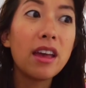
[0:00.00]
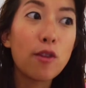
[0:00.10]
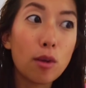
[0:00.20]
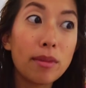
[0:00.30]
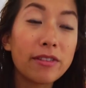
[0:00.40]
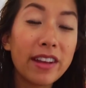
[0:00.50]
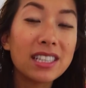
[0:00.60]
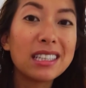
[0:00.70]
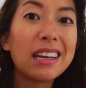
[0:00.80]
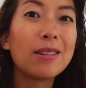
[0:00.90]
If you want to be
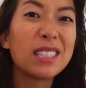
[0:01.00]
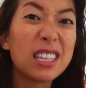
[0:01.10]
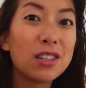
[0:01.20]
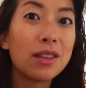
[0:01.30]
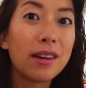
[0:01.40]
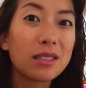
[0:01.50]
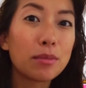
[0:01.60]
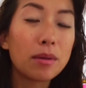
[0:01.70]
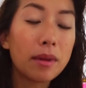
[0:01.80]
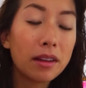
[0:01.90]
fancy, I would say
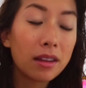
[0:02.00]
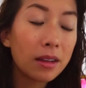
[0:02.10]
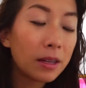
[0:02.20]
$2,000 per month.